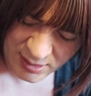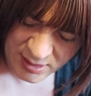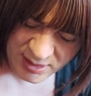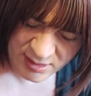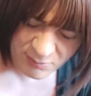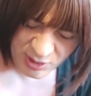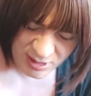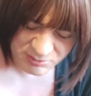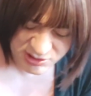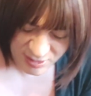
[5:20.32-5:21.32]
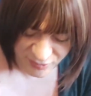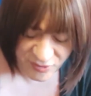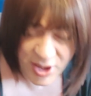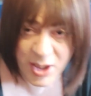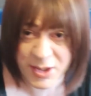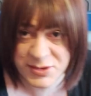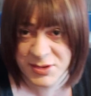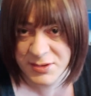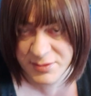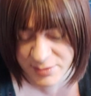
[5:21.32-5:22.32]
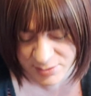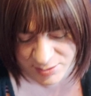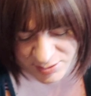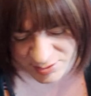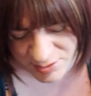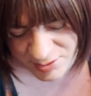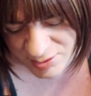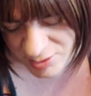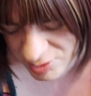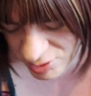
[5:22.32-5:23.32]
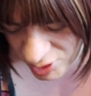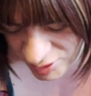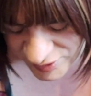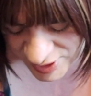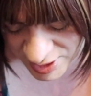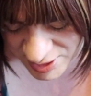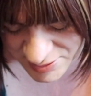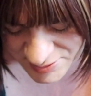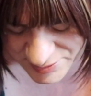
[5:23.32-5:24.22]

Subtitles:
And then we come to the third of our